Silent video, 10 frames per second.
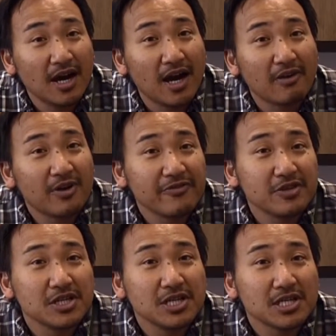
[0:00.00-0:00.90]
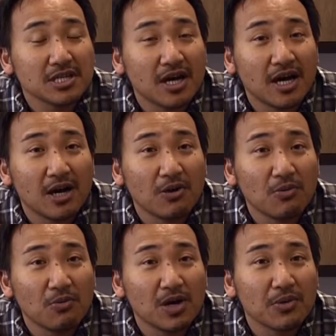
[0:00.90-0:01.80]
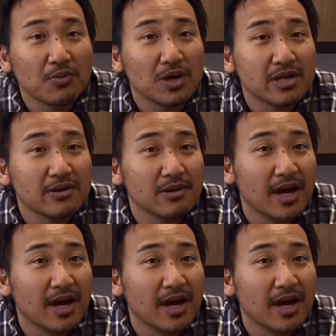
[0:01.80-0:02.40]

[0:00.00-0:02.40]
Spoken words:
Refugees would